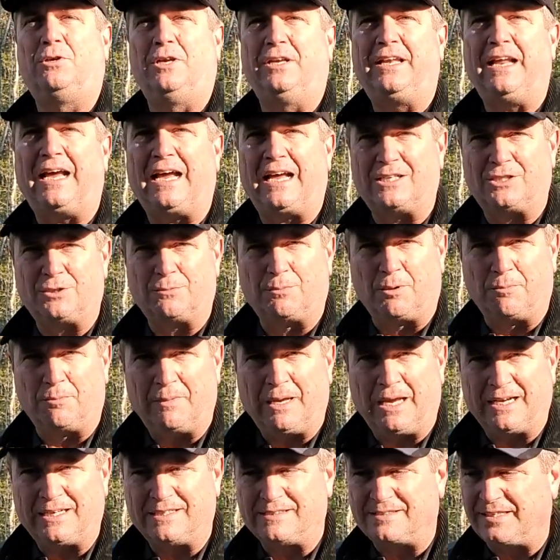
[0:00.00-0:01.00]
detachable
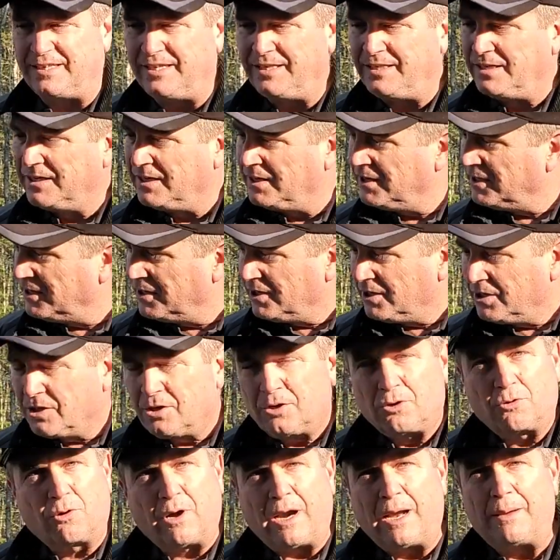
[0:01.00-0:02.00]
magazine
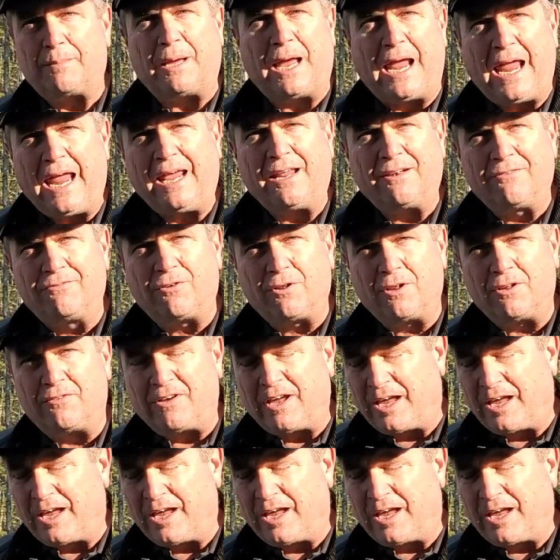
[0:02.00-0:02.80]
grab a handful of